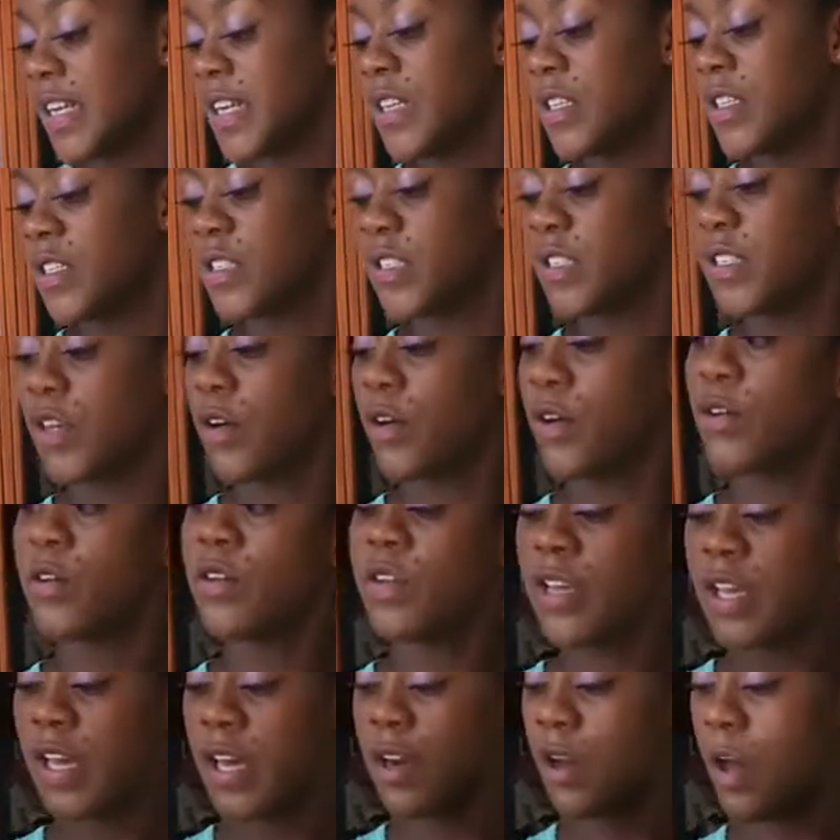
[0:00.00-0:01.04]
So
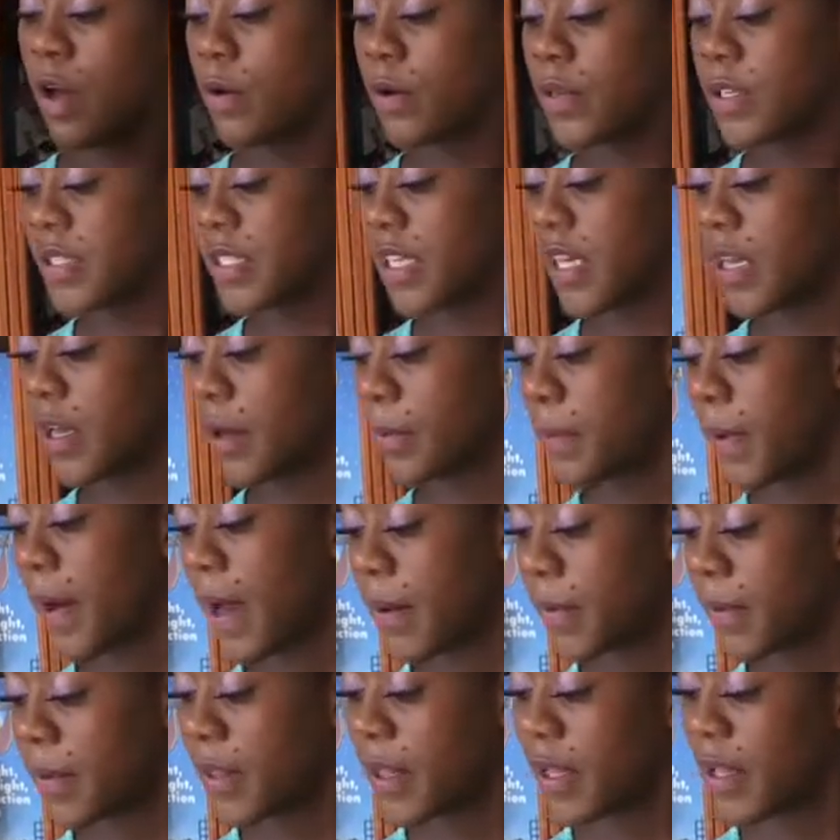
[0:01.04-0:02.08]
you can always take your
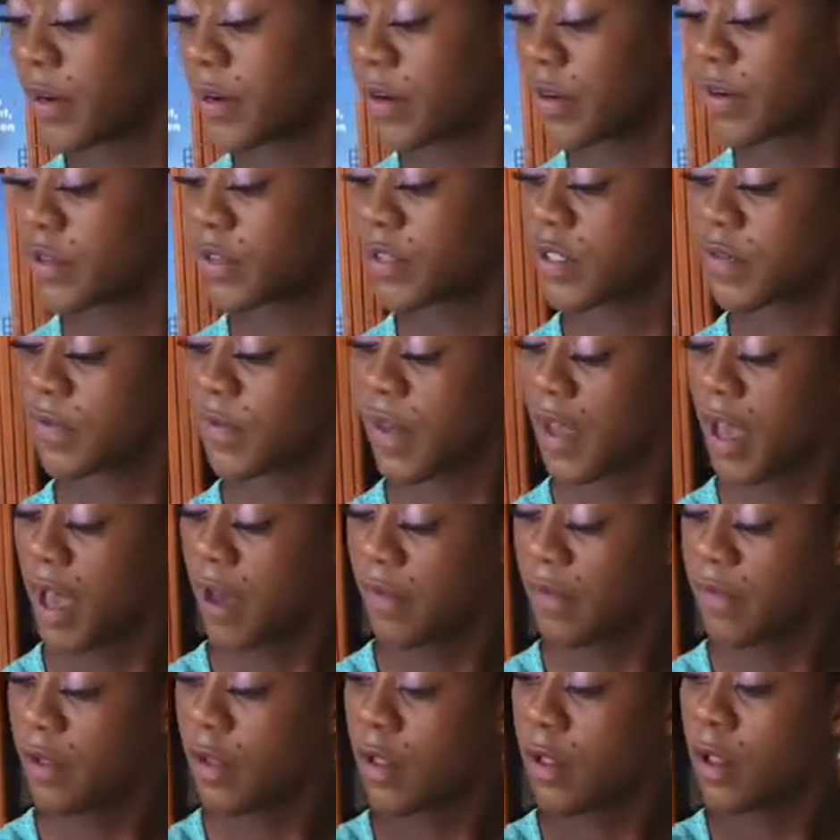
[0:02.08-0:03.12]
pipe cleaners if you
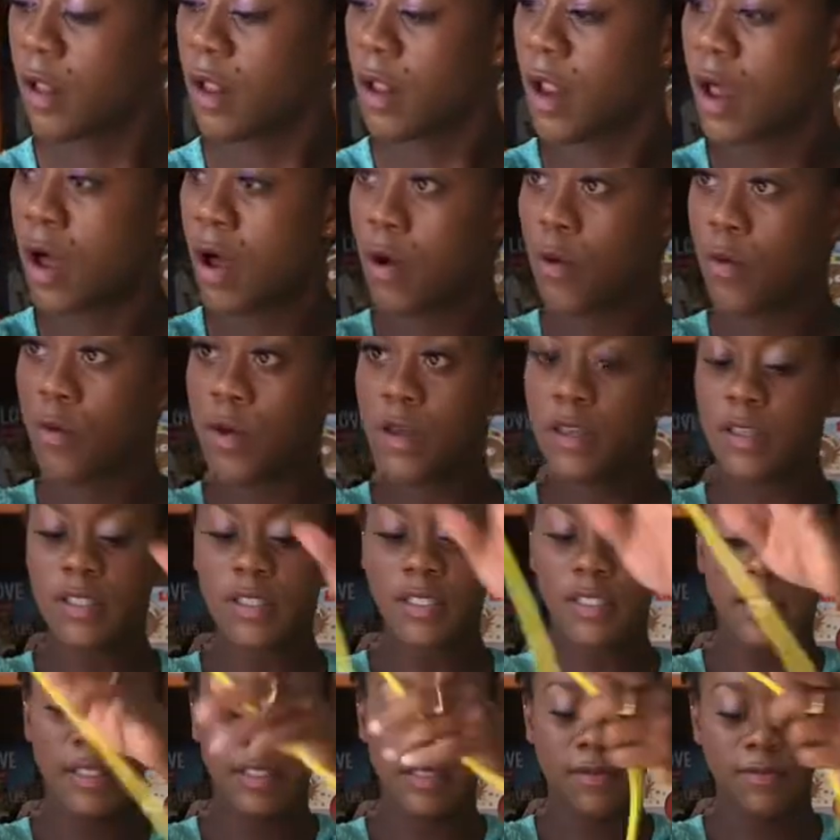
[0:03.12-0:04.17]
have the long
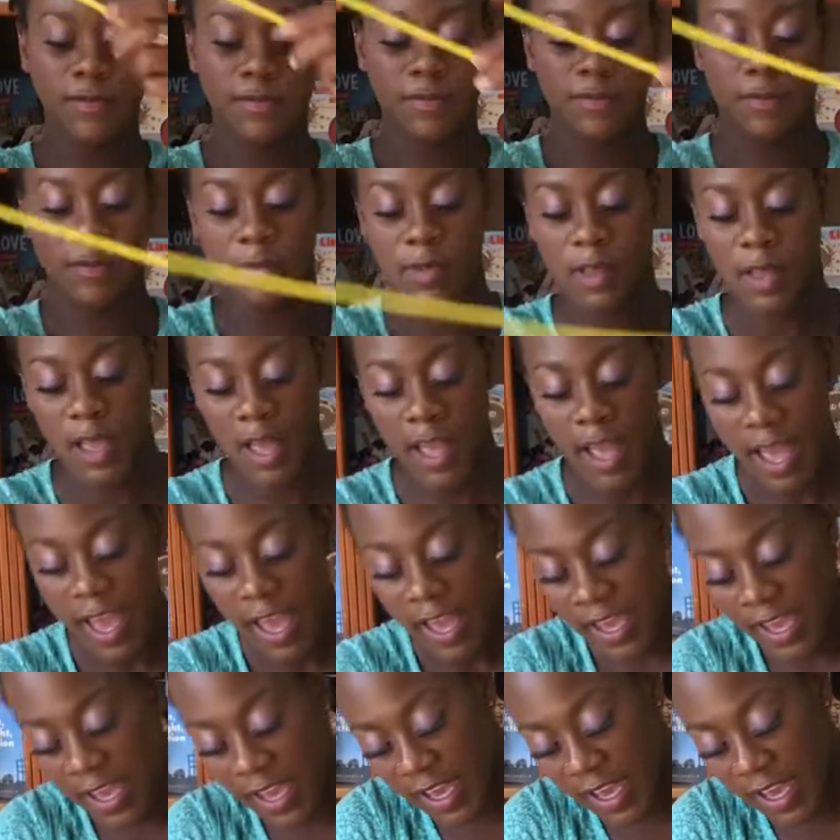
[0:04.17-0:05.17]
ones. You